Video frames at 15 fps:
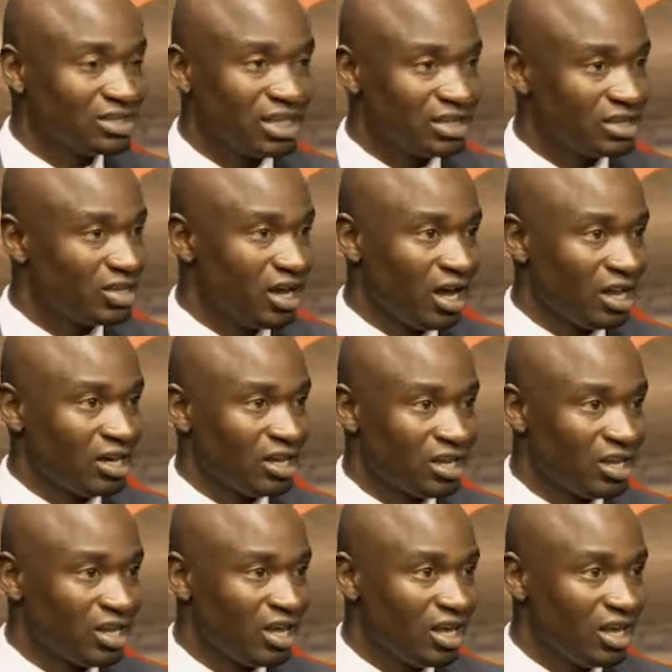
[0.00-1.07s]

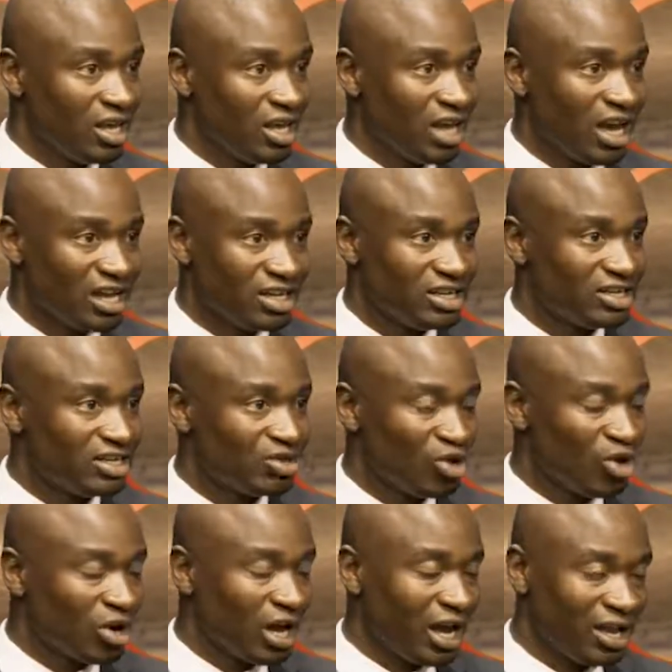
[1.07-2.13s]
and he had
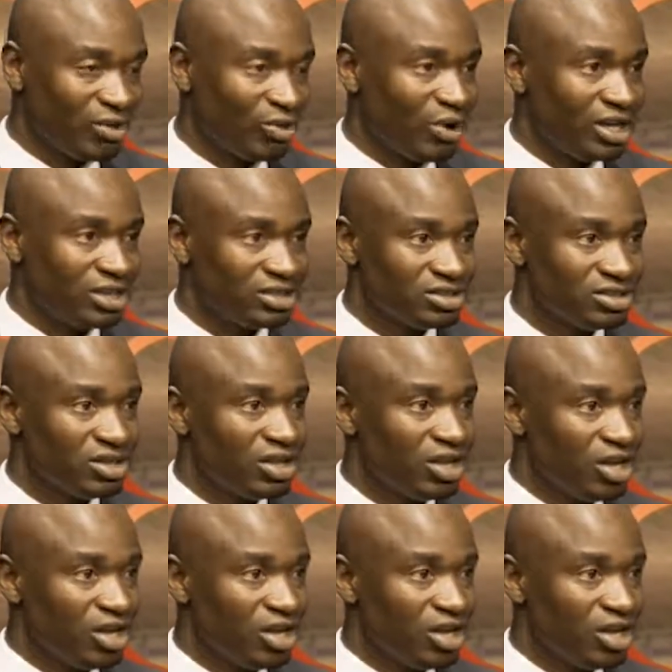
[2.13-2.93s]
no kind words